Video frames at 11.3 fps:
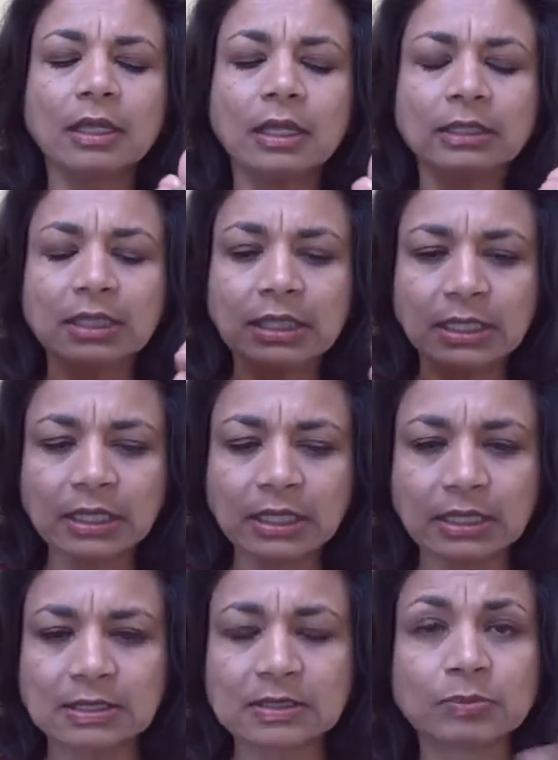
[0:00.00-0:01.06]
in the
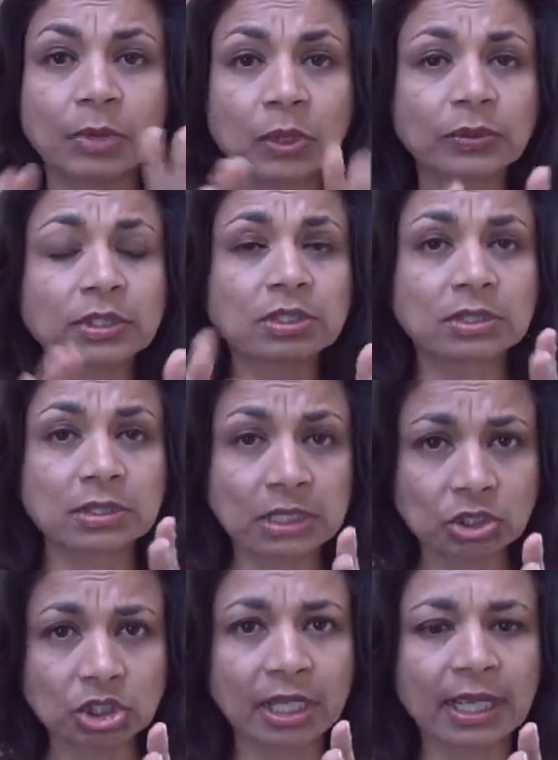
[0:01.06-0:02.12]
East, both as in
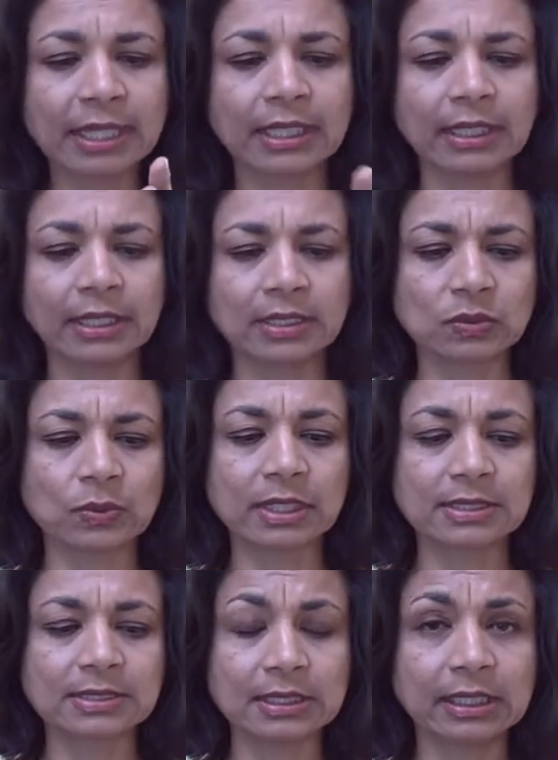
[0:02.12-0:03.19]
China as well
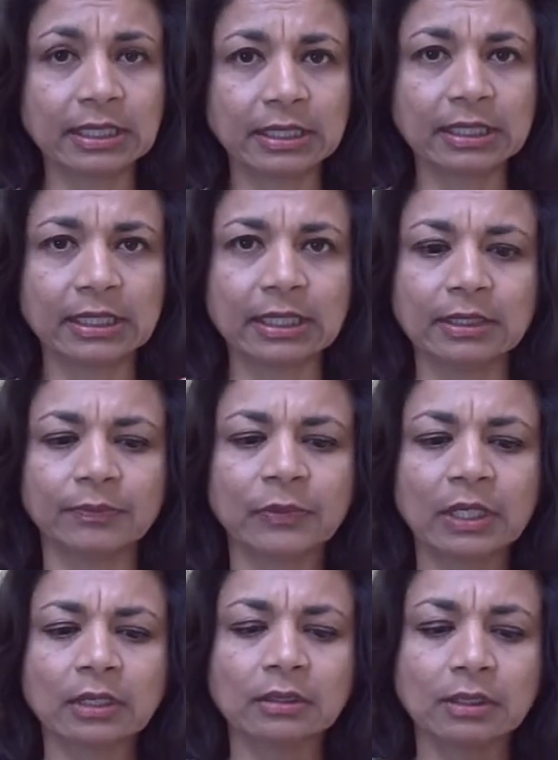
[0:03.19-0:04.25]
as in India,
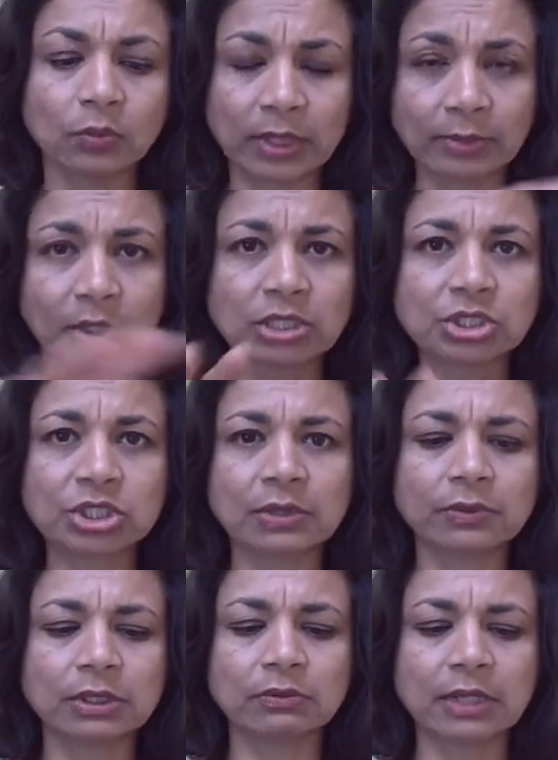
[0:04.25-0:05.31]
what I'm going to share
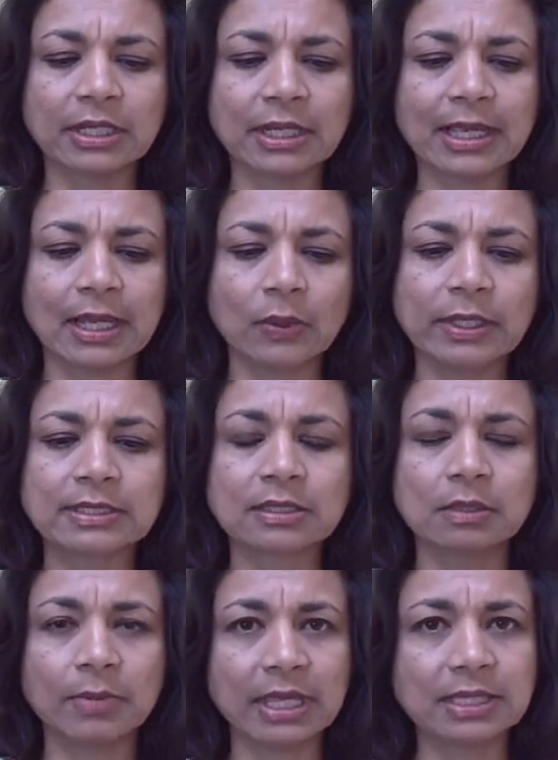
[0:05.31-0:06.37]
with you right now, it's
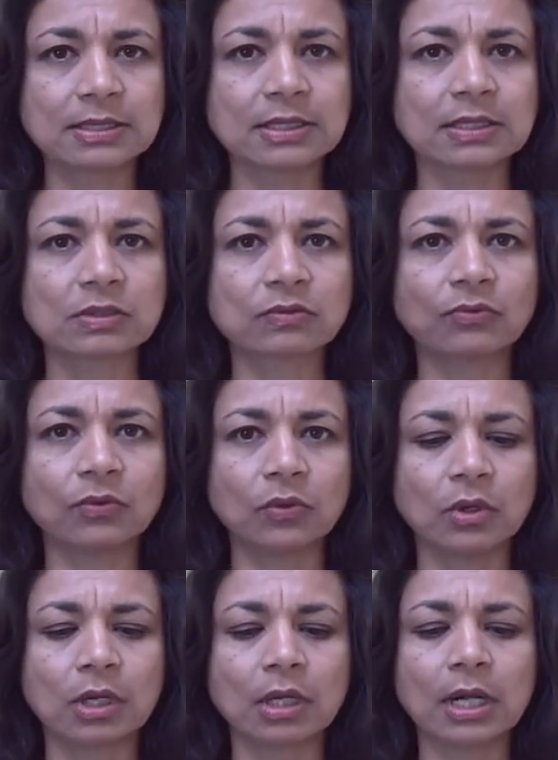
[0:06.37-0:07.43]
the basis
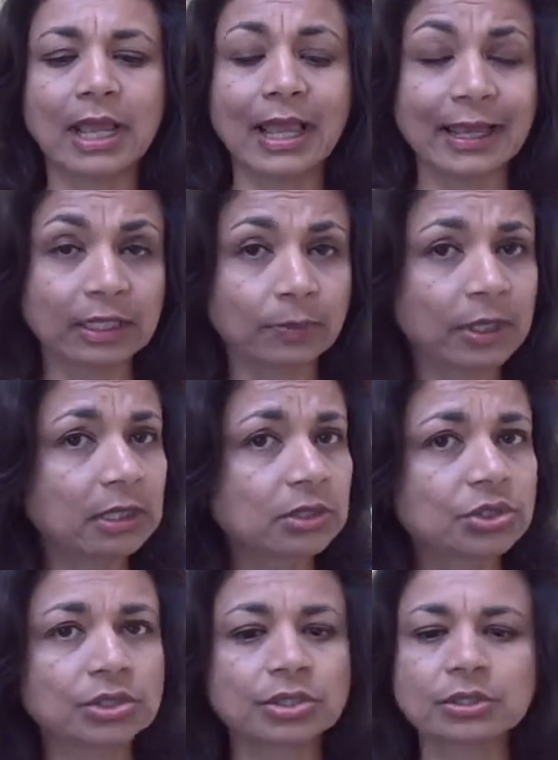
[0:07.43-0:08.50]
for
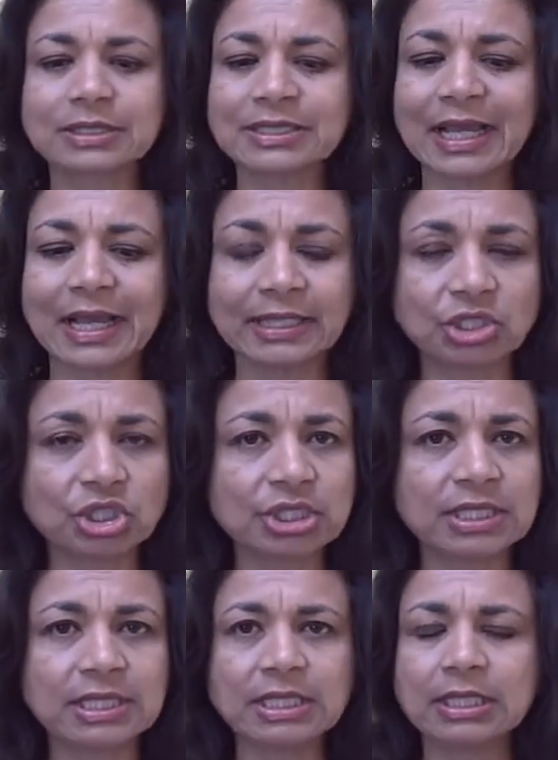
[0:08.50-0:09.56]
acupuncture, Tai
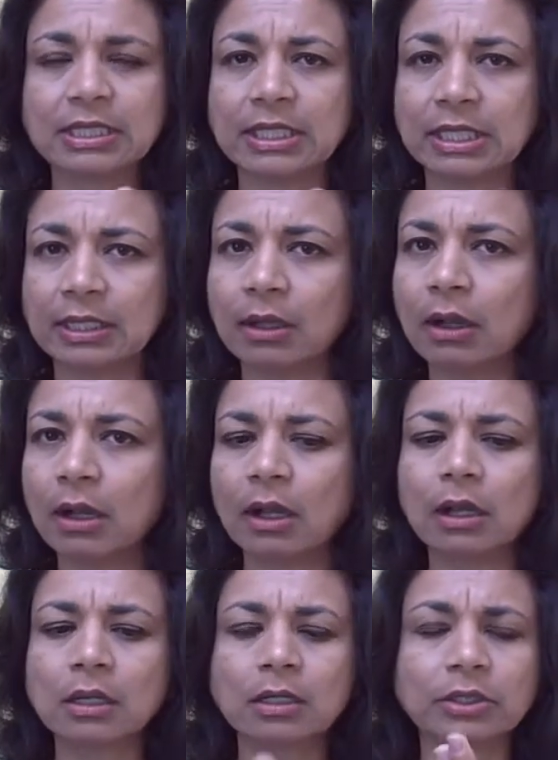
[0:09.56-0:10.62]
Chi,
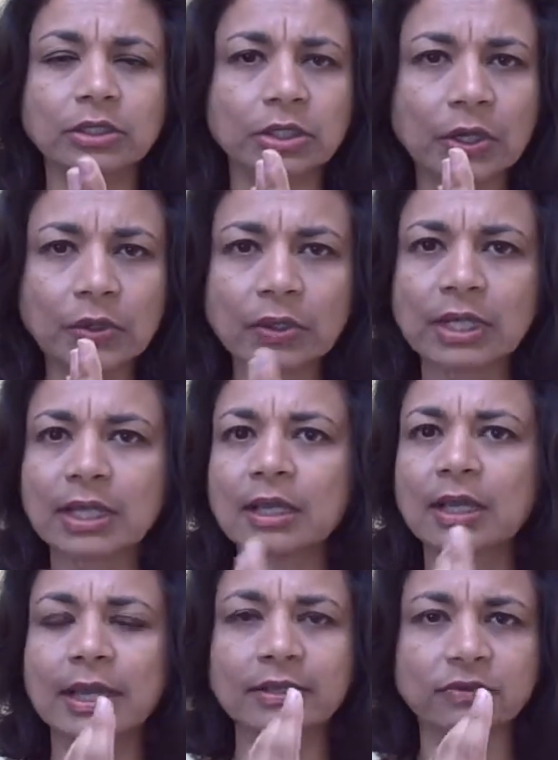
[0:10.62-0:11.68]
Qigong,
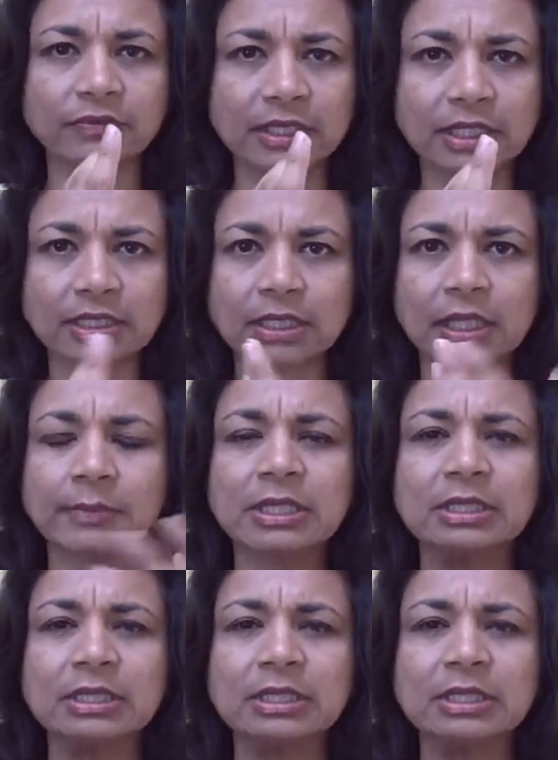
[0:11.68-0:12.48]
yoga, Ayurveda,